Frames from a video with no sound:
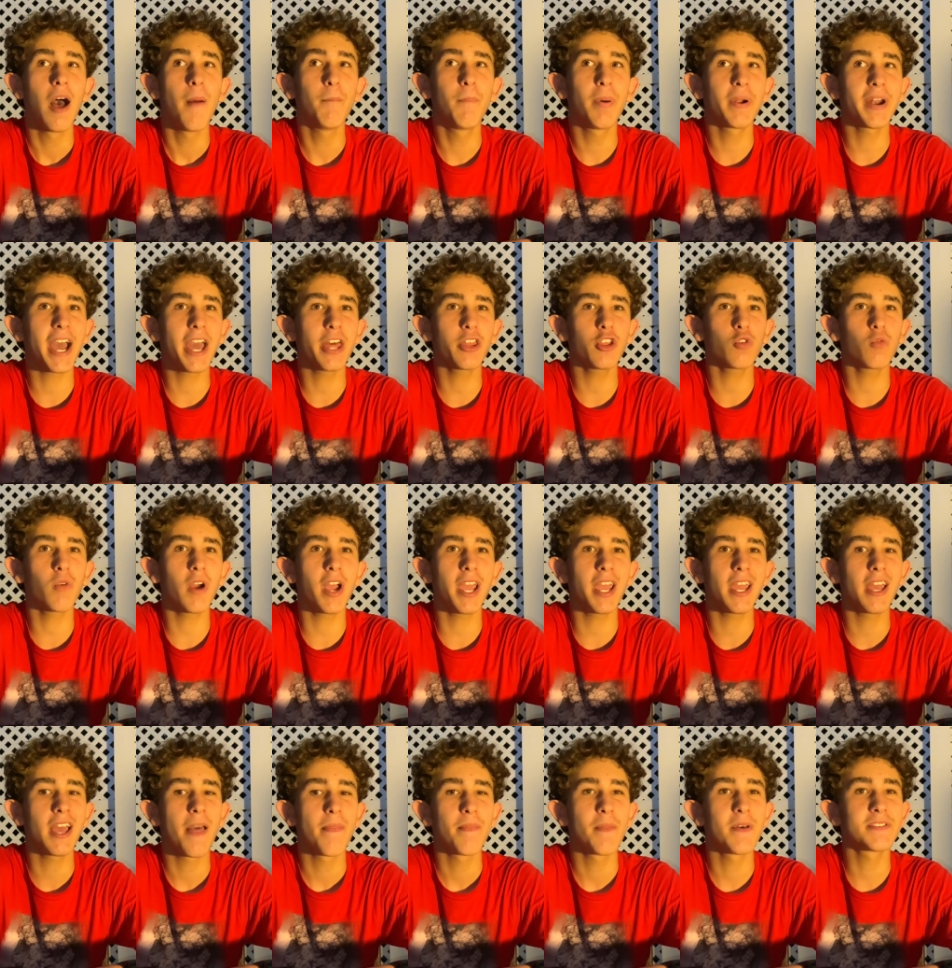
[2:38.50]
But either
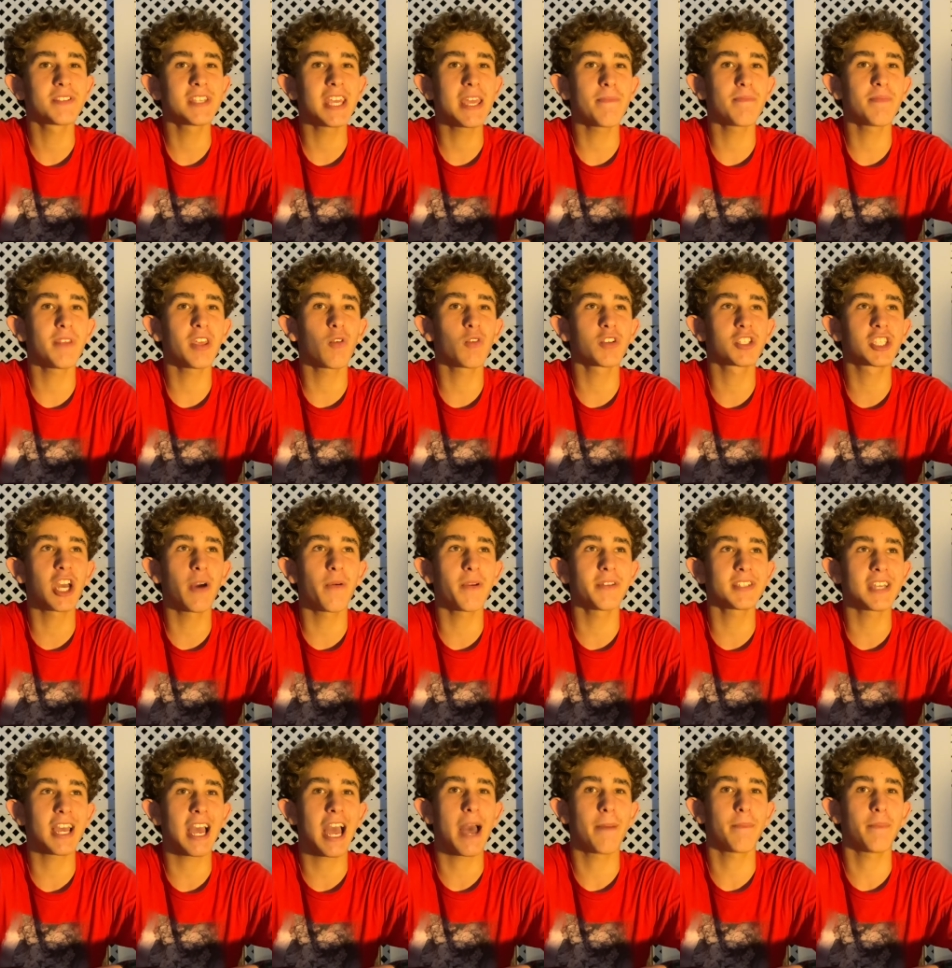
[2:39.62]
way, the same thing was going
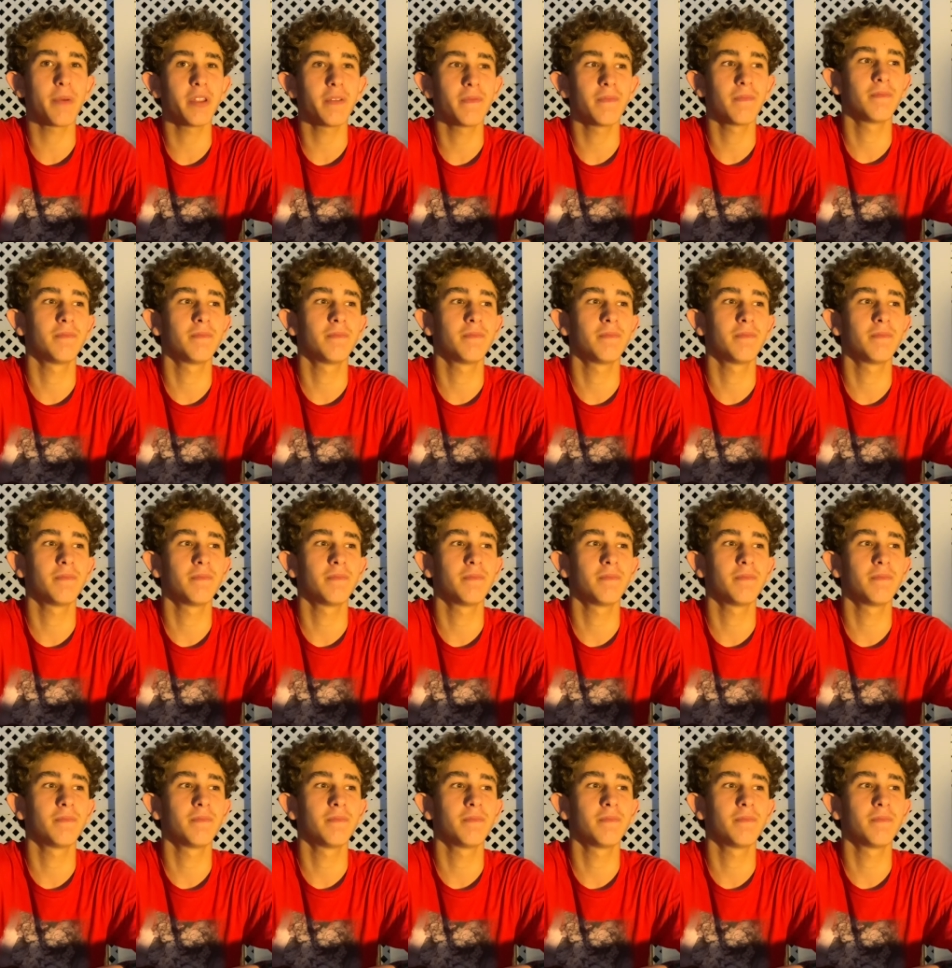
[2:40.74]
to happen.